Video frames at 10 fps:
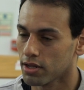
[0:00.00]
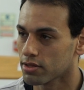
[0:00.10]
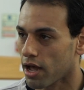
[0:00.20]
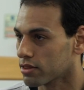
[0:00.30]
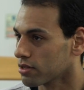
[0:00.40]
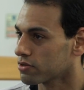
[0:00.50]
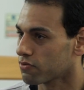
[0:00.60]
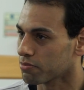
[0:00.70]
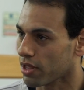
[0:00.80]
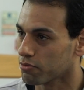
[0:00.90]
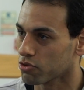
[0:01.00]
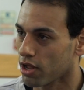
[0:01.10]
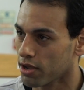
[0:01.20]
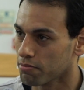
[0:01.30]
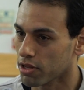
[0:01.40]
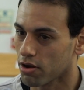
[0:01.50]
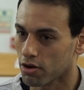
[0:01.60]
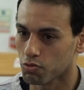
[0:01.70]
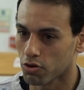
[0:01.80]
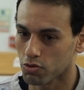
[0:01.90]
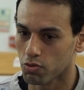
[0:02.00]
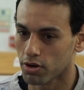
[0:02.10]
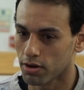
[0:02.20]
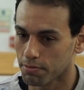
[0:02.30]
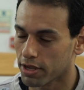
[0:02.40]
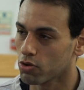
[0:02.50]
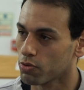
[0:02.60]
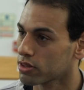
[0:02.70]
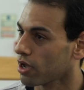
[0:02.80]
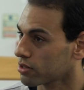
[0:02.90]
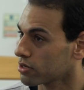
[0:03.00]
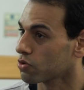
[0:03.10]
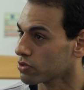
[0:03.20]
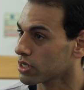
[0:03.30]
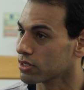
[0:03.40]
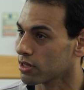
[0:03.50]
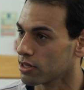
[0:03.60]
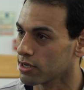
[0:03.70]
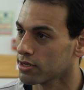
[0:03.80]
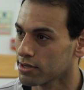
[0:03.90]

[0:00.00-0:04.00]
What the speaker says: titles from time to time, but hard work will make you win titles consistently.